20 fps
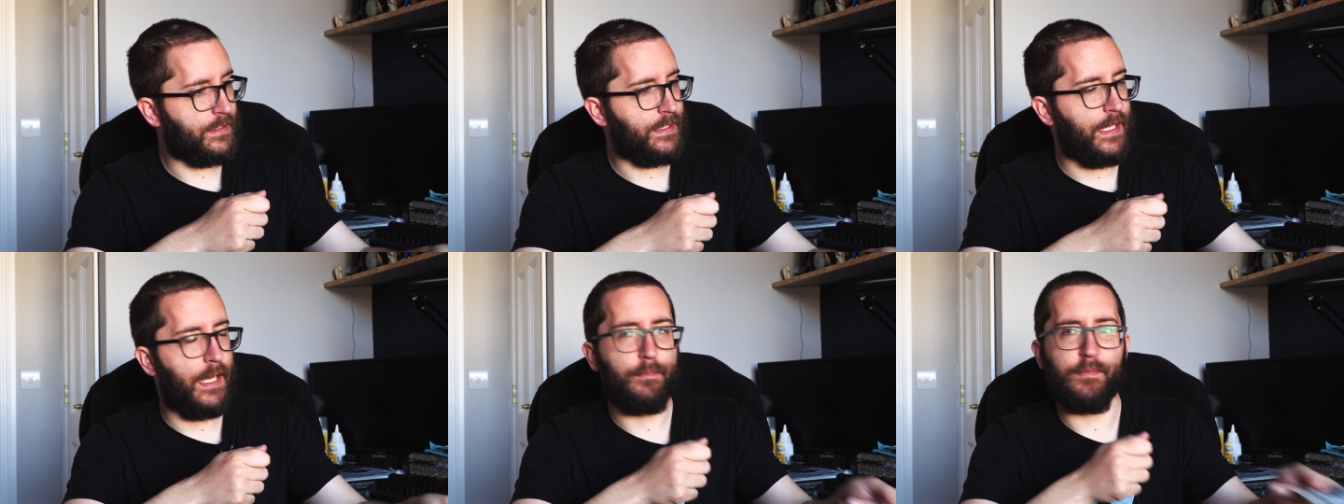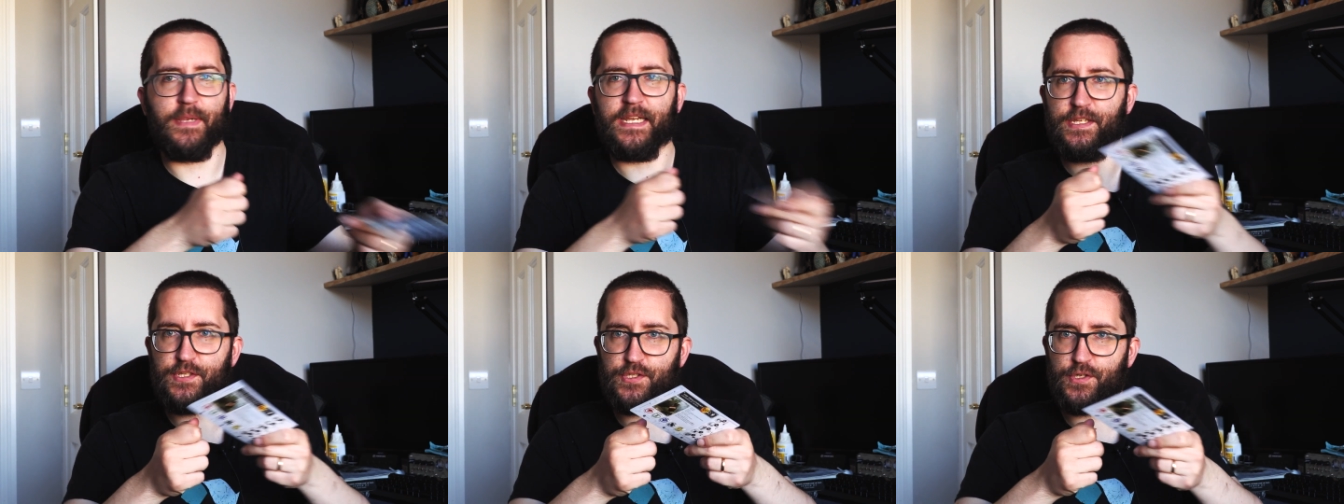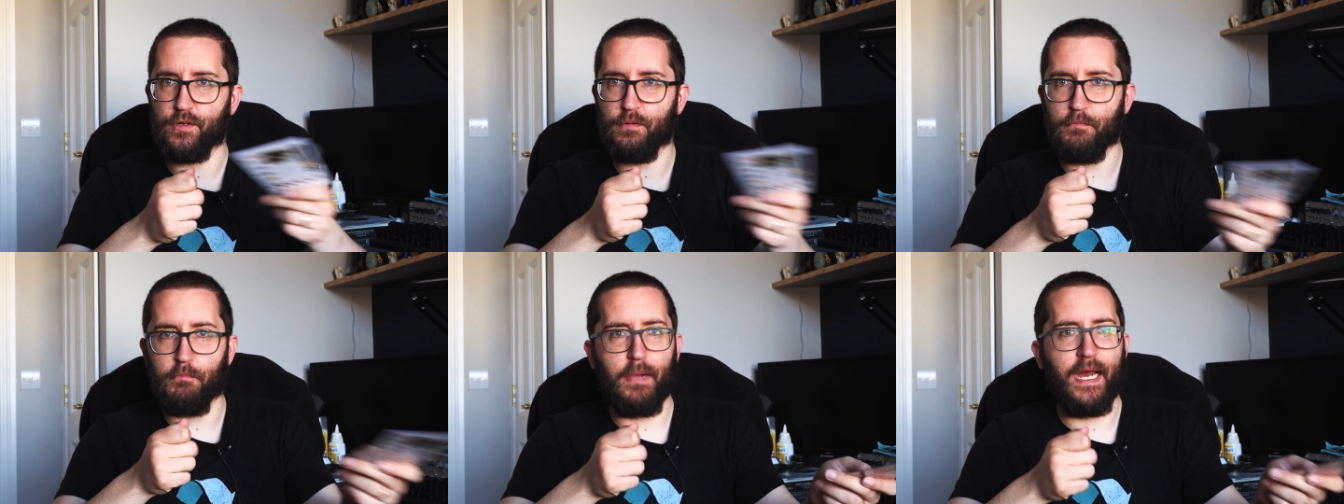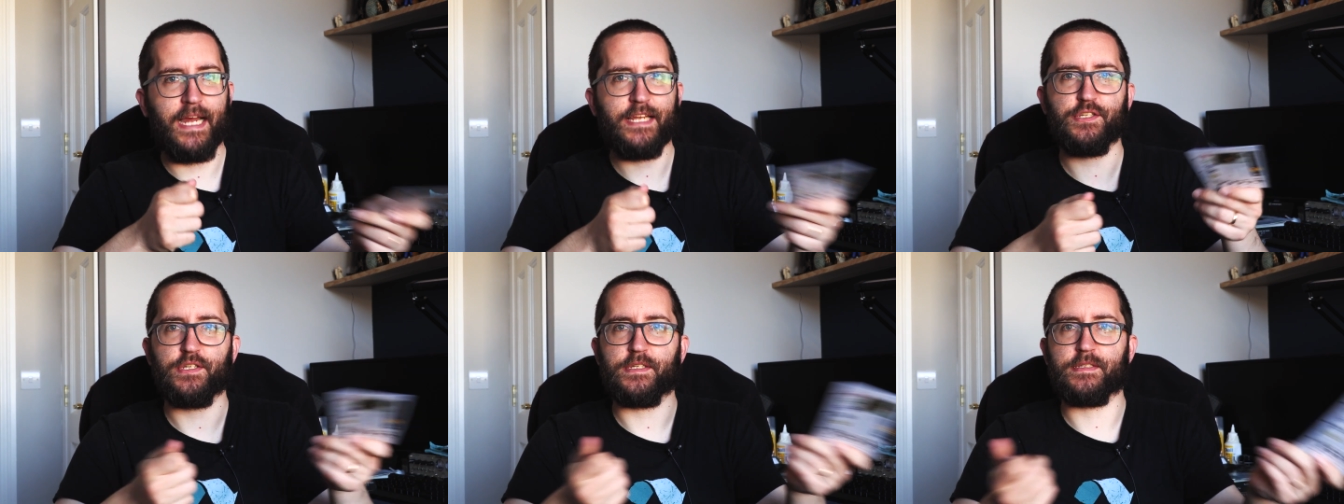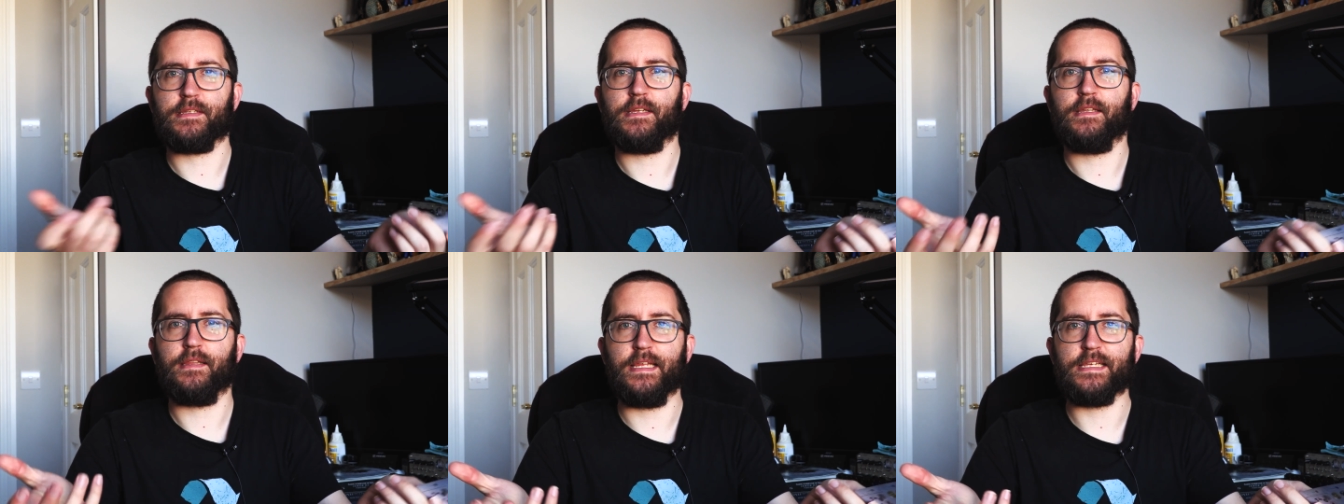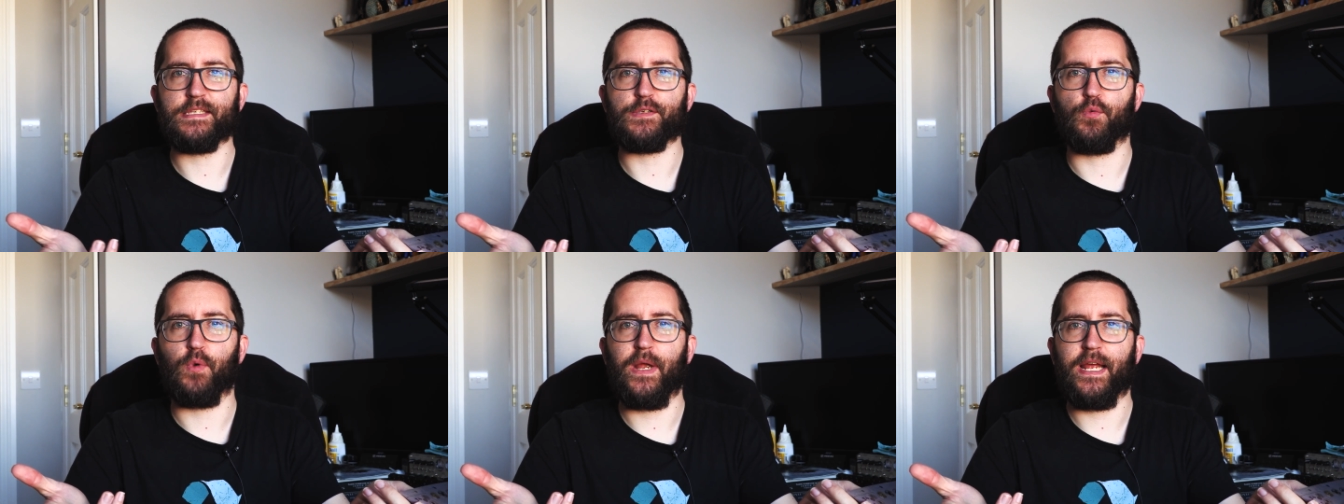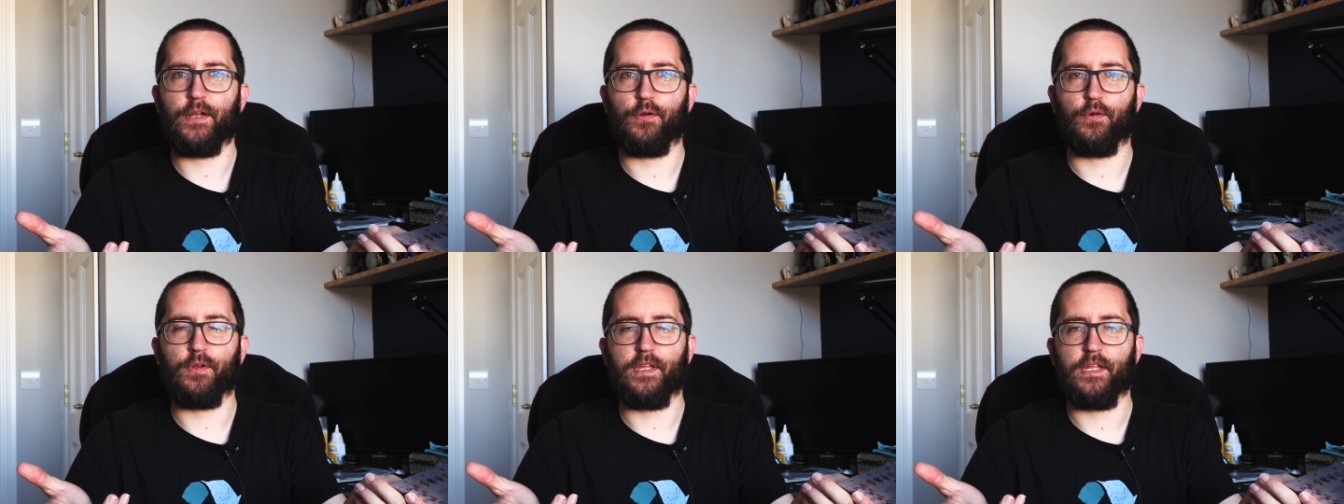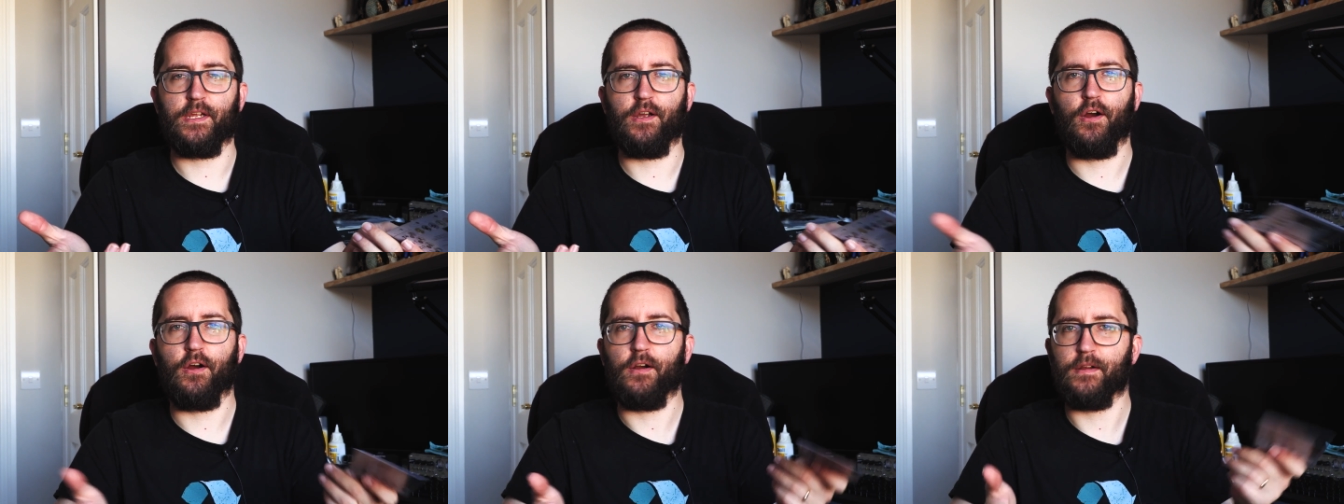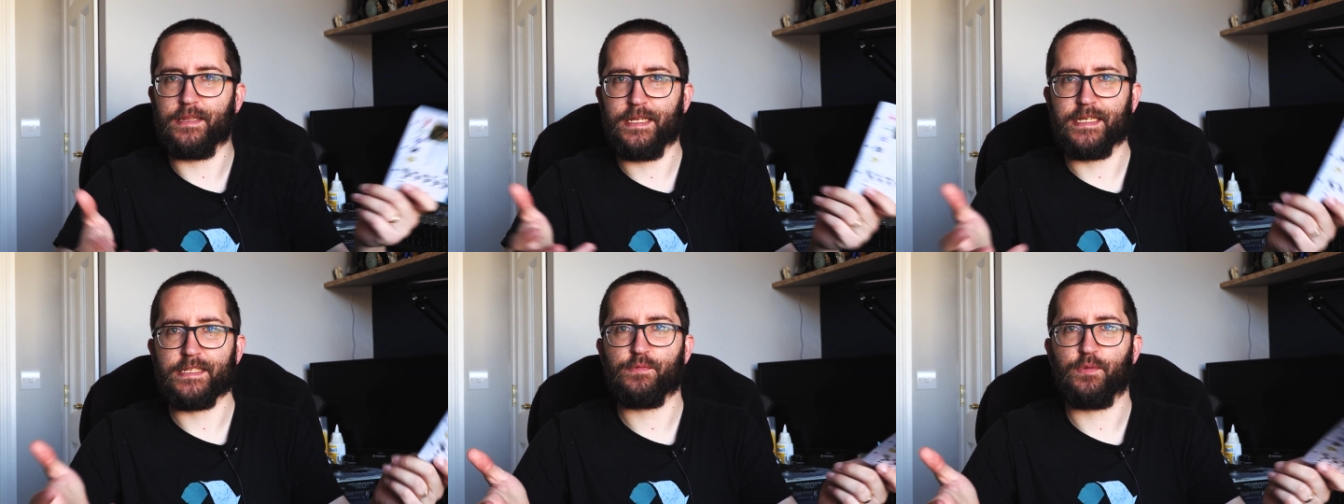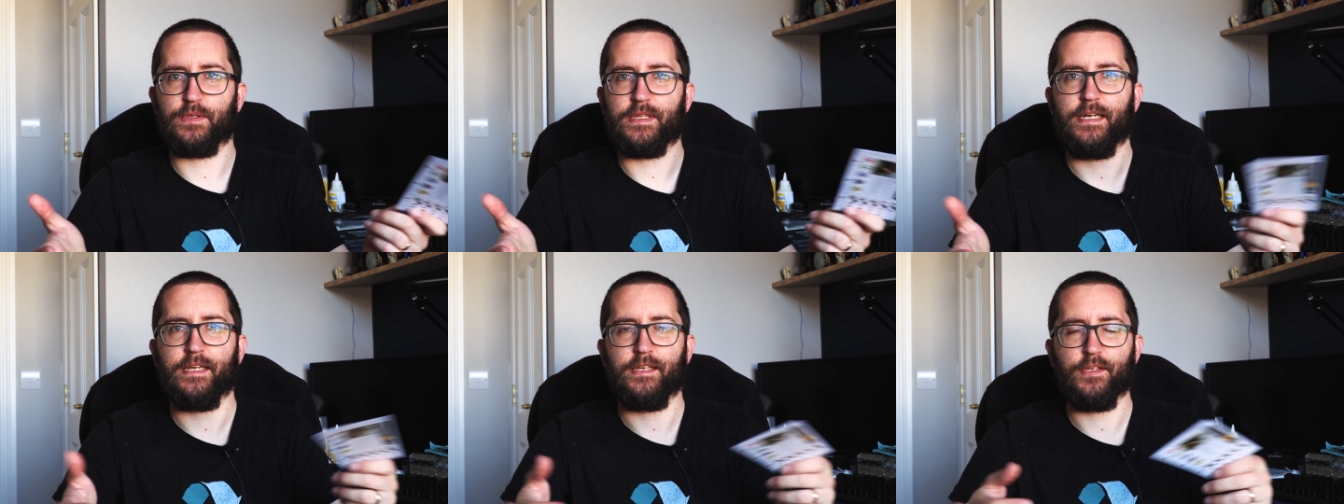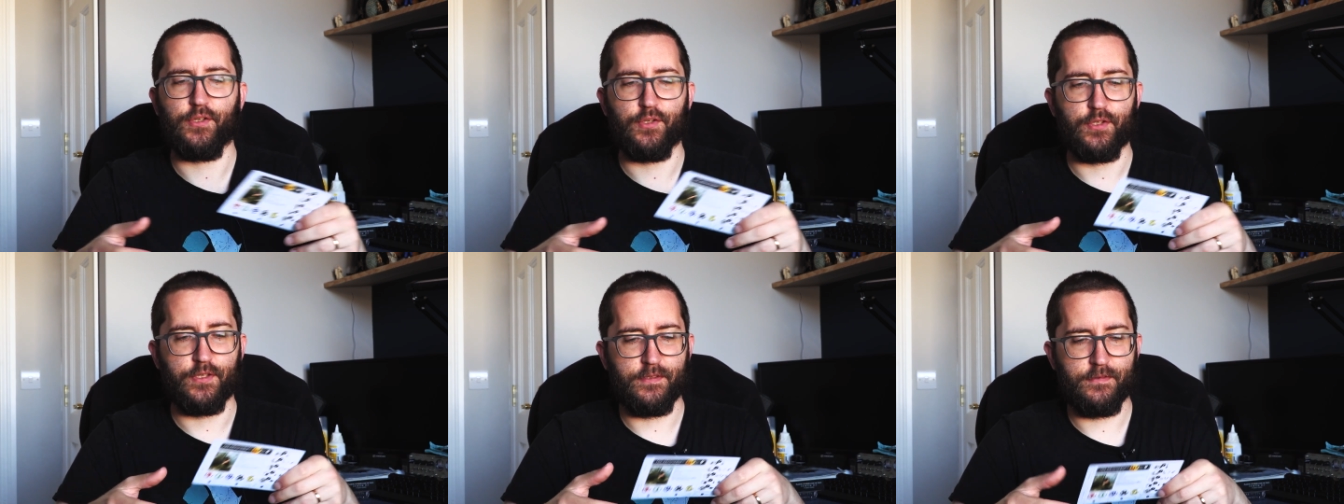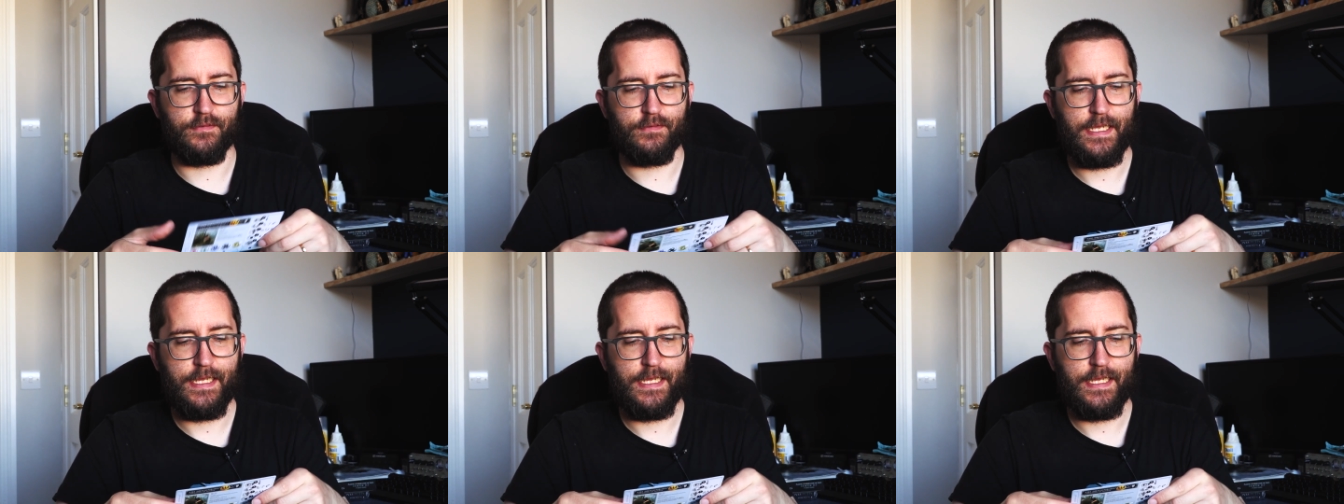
that miniature matches this render on the card. That's what that unit